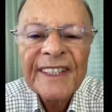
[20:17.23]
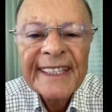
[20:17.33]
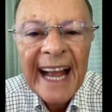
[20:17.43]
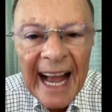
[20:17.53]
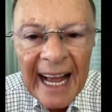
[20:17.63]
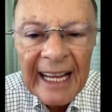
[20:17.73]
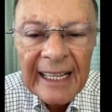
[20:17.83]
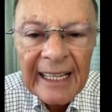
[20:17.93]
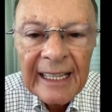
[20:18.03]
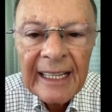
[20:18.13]
that we may
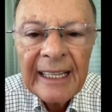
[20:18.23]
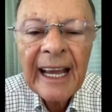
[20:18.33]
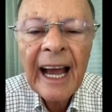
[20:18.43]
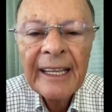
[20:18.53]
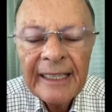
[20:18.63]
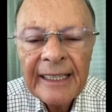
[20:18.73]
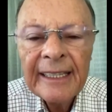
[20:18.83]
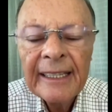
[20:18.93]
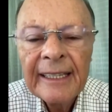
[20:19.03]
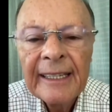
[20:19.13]
show
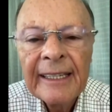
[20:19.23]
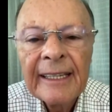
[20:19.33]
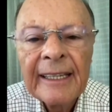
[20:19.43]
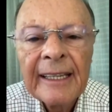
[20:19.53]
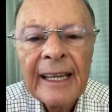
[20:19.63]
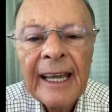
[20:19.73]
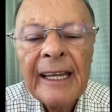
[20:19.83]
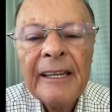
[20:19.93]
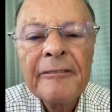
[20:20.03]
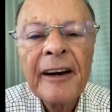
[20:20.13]
and
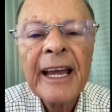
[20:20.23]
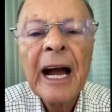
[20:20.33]
lean on,